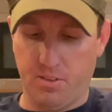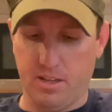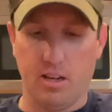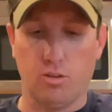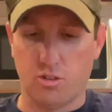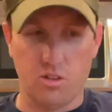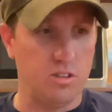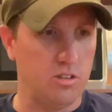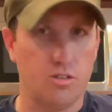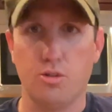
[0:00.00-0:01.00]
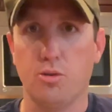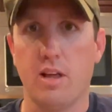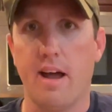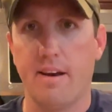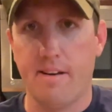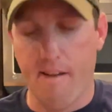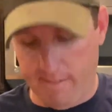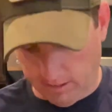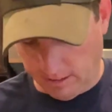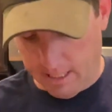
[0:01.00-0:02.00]
else and do that.
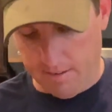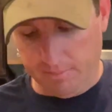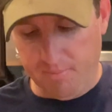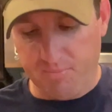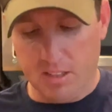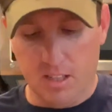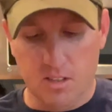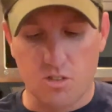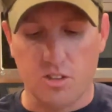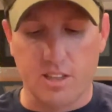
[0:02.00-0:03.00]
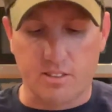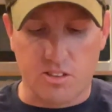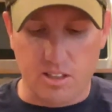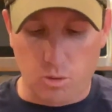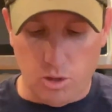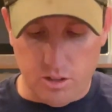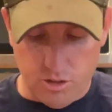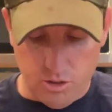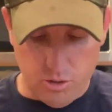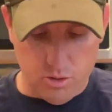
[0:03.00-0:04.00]
All right. So the next thing I want to
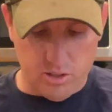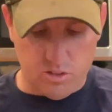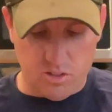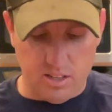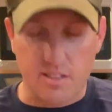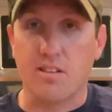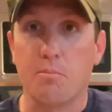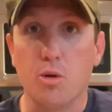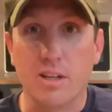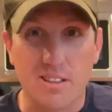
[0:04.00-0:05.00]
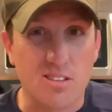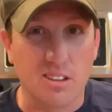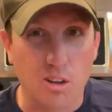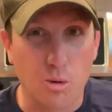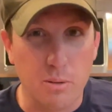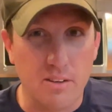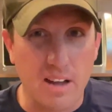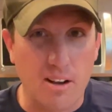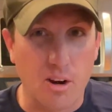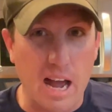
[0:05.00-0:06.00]
do is, yes, I'm doing this a little bit
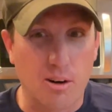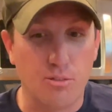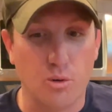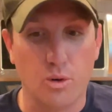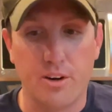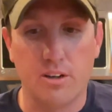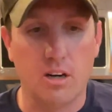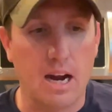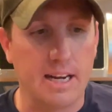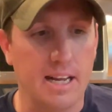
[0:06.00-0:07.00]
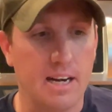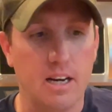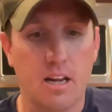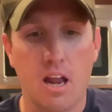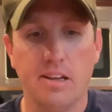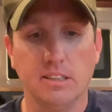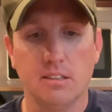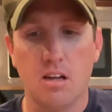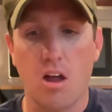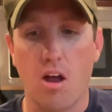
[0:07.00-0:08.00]
out of order. I get it.
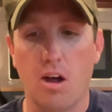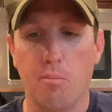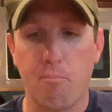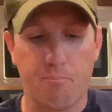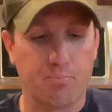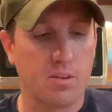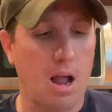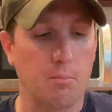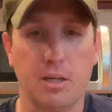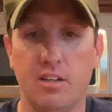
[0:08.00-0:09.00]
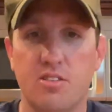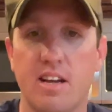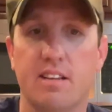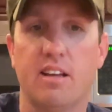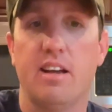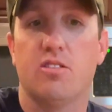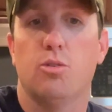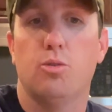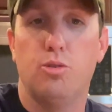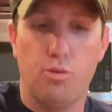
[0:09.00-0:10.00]
I'm going to take the
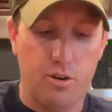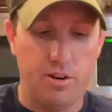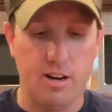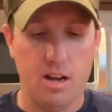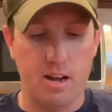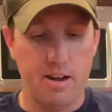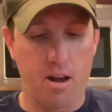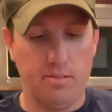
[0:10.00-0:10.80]
SO239